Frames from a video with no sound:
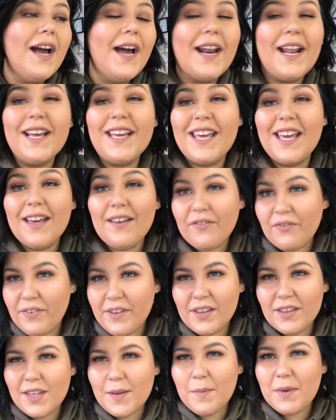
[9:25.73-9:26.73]
And I can't
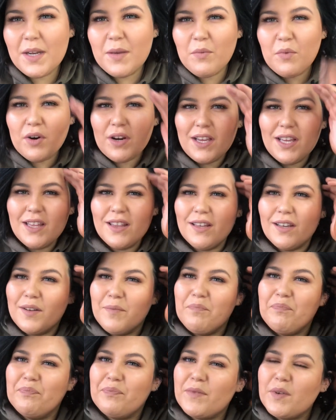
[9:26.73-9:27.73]
feel them anymore
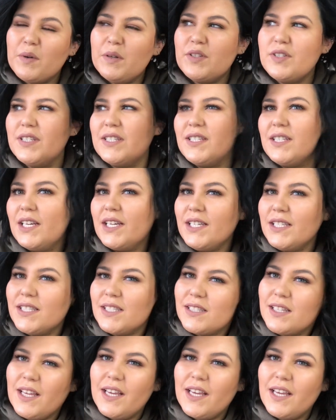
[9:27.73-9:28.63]
either, which is nice.